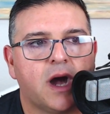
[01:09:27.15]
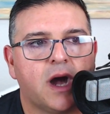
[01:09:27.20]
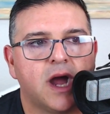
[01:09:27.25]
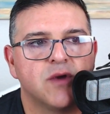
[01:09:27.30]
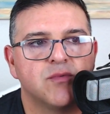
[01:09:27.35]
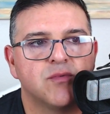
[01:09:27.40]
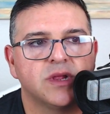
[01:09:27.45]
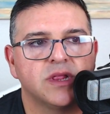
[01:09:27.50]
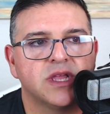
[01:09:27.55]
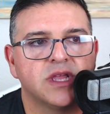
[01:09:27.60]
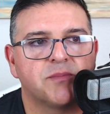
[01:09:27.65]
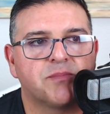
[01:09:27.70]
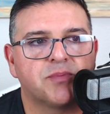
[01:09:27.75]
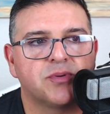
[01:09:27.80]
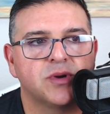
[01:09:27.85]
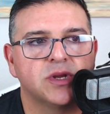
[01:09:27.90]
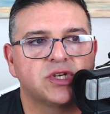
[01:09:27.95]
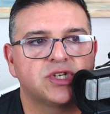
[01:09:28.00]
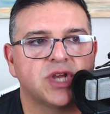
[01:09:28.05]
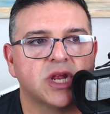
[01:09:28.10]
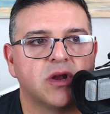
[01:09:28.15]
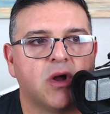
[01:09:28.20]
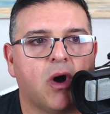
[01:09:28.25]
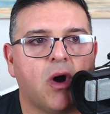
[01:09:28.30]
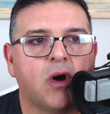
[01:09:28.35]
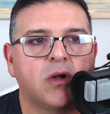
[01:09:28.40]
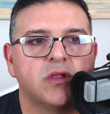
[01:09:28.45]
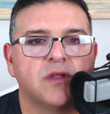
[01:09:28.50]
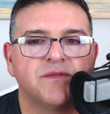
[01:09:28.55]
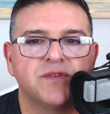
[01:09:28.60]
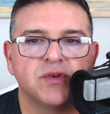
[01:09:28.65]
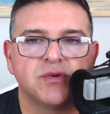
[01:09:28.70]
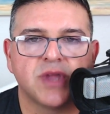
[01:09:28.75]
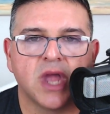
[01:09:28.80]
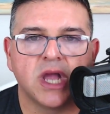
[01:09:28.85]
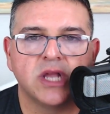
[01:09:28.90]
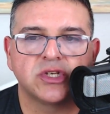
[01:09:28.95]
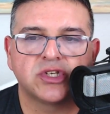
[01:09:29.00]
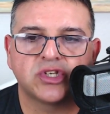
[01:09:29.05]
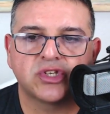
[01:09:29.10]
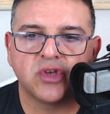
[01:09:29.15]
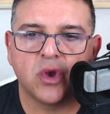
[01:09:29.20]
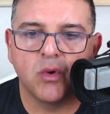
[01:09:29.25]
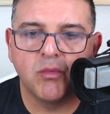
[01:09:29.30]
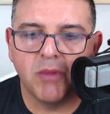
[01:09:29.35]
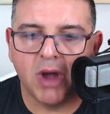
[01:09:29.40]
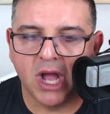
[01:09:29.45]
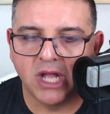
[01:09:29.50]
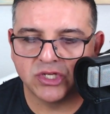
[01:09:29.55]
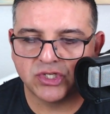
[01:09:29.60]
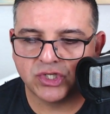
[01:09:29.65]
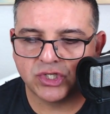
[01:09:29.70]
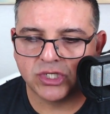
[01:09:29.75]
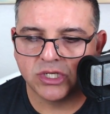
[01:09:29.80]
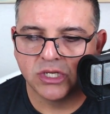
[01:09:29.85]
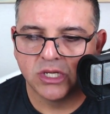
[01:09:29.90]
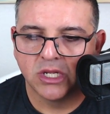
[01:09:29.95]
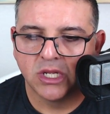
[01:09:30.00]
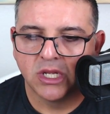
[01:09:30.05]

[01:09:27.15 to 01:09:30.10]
I really appreciate all of you guys so much.